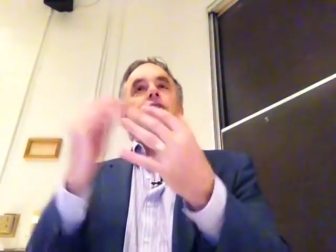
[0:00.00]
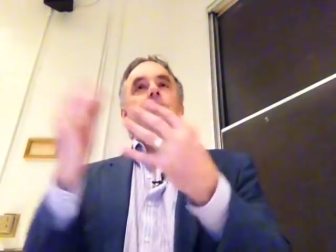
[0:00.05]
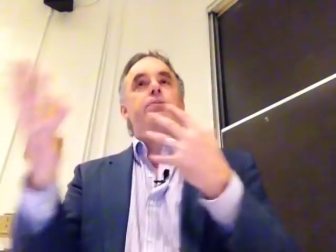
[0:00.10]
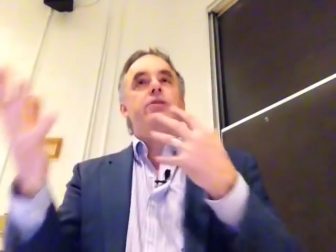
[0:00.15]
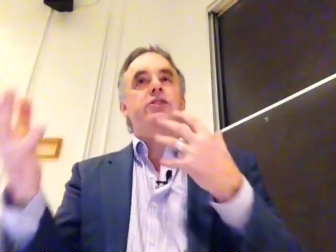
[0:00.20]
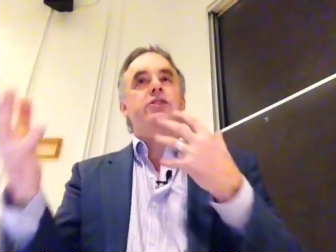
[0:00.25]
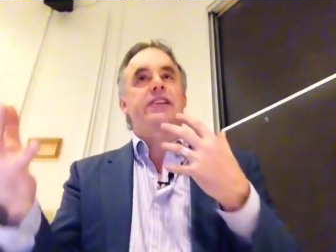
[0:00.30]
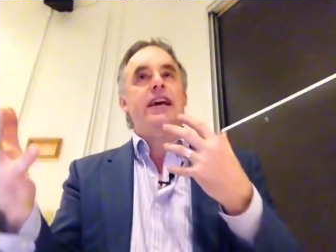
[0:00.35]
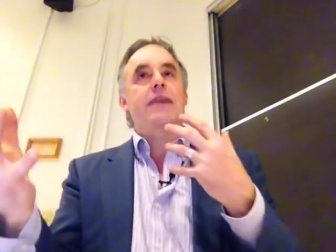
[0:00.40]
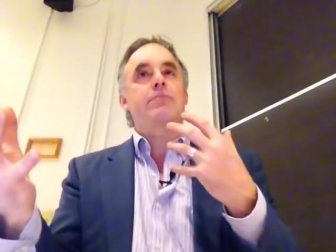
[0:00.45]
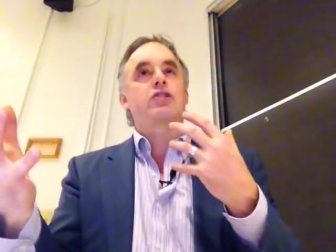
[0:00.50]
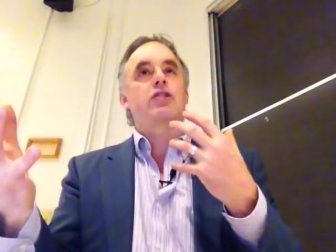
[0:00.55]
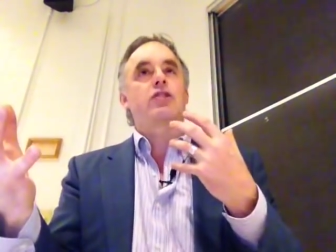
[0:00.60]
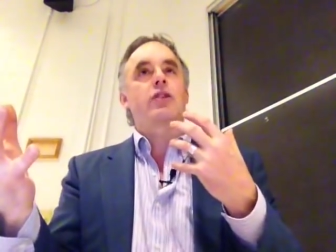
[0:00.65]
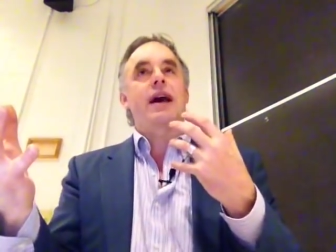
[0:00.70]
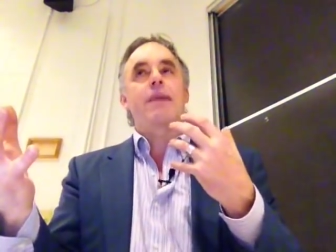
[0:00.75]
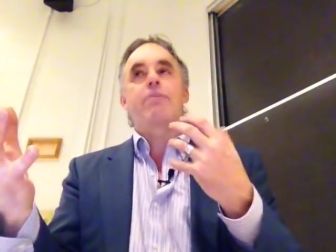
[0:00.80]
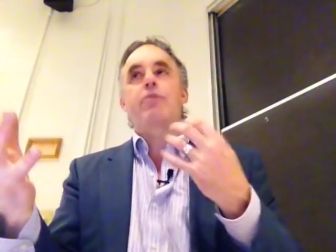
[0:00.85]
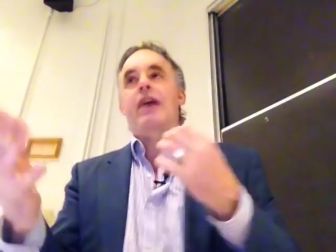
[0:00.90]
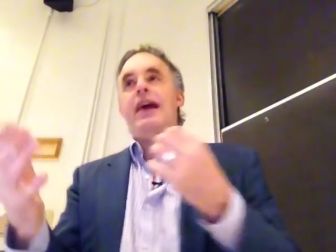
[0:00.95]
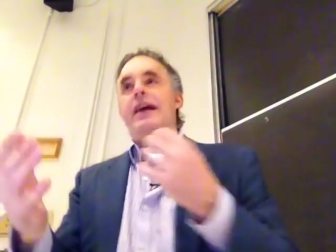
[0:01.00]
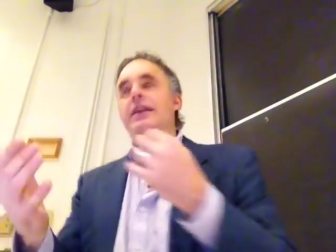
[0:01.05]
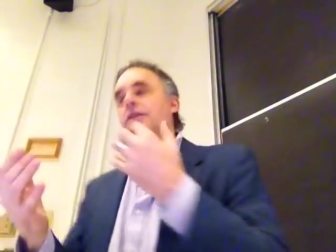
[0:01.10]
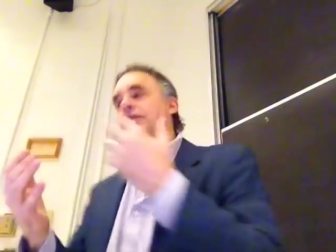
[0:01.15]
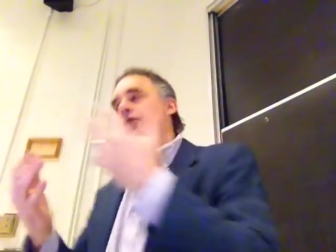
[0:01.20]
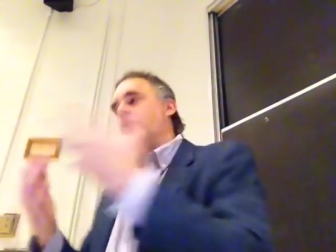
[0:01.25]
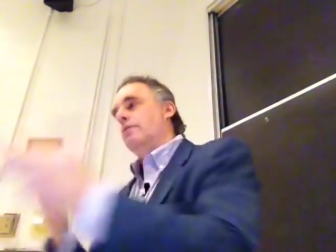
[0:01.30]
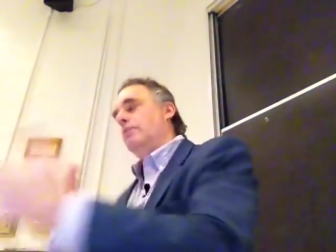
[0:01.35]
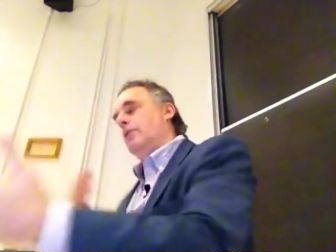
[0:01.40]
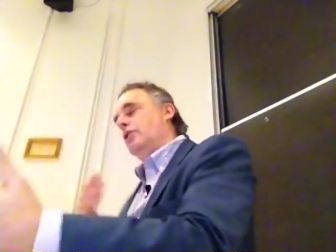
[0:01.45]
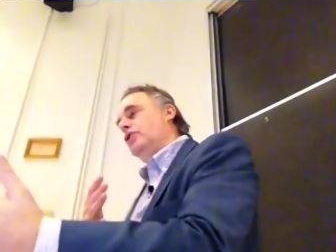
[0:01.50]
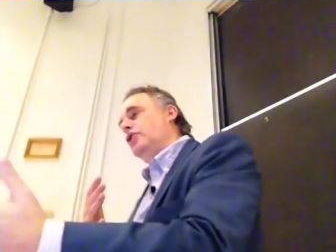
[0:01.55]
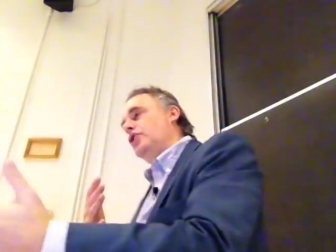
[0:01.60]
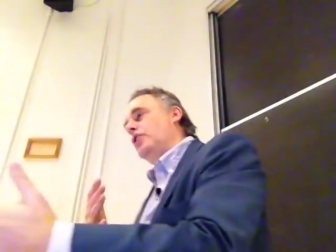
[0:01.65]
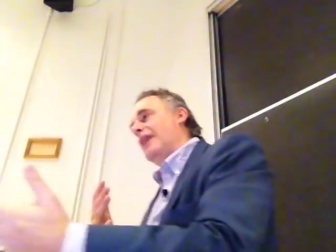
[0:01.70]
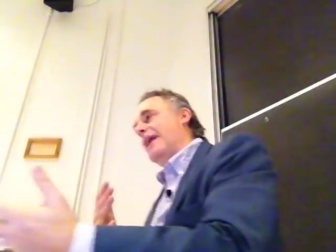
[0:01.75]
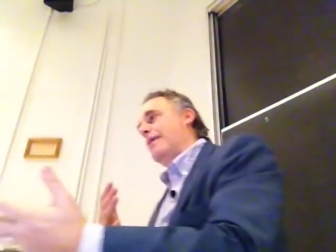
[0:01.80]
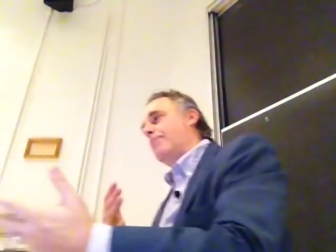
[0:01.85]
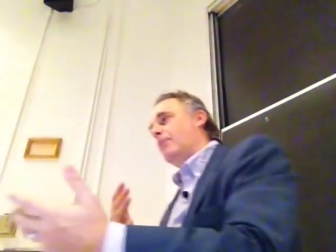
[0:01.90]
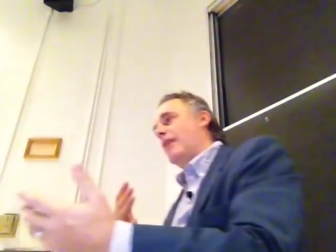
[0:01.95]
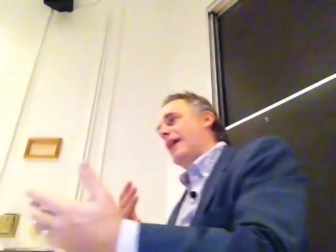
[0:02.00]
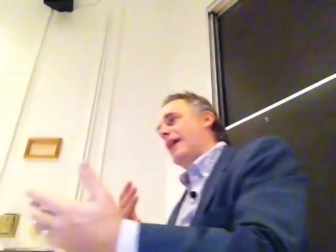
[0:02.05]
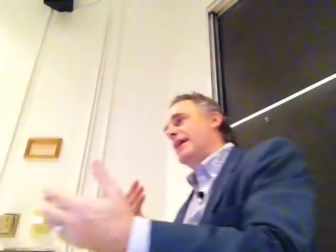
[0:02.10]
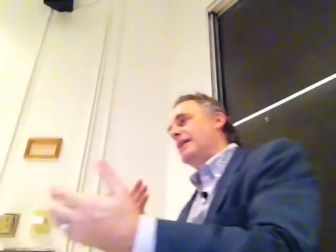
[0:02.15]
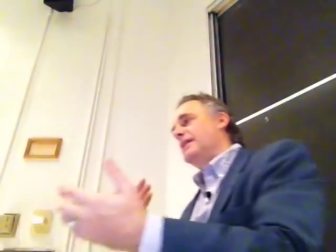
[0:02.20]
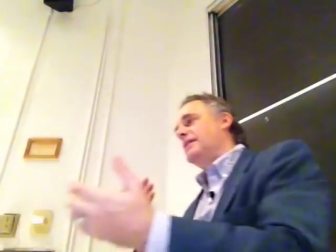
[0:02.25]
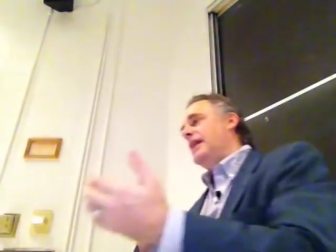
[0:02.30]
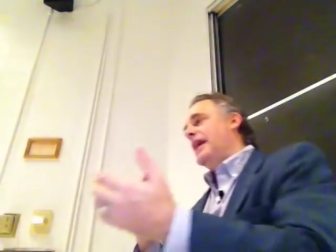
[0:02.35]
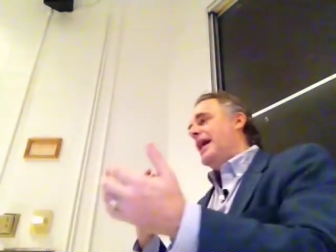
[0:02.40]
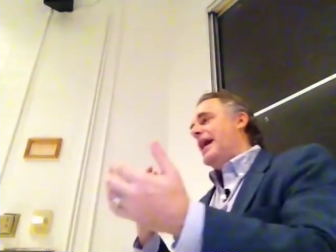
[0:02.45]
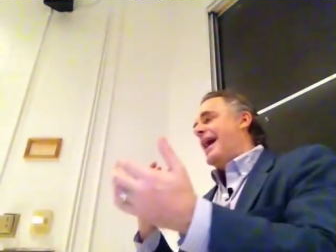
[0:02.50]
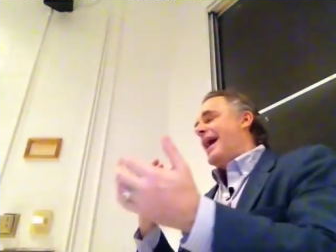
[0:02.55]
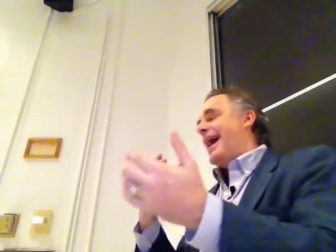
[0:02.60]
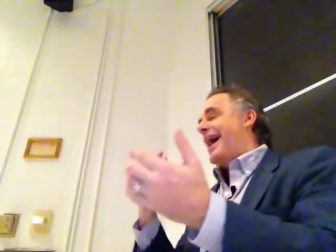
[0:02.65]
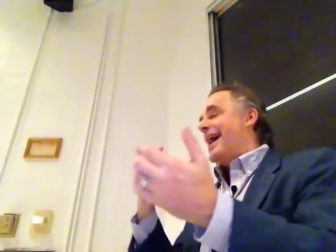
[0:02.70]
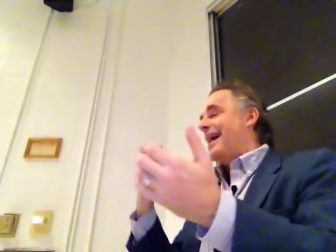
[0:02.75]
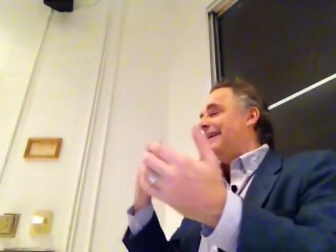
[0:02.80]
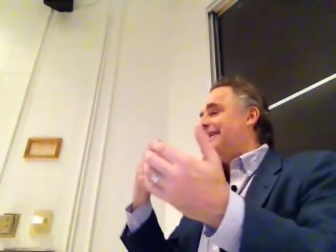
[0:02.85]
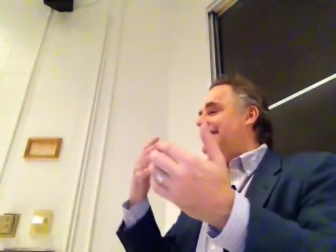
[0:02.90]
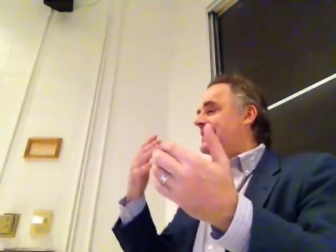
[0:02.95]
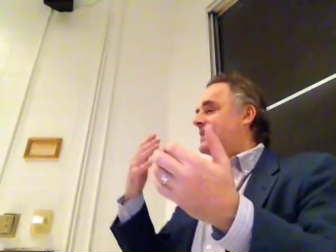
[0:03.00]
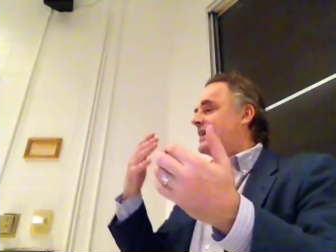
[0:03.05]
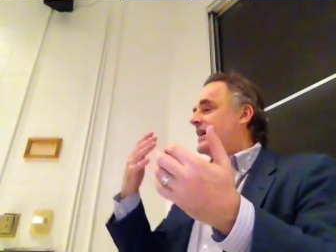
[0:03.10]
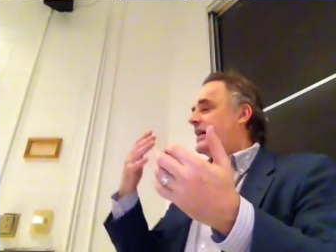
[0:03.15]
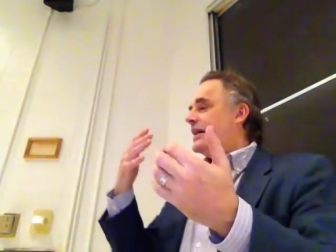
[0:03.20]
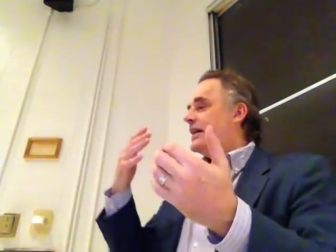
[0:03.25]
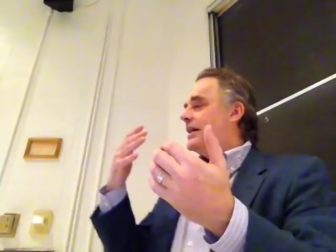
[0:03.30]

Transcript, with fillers: your perceptual apparatus, your emotional apparatus has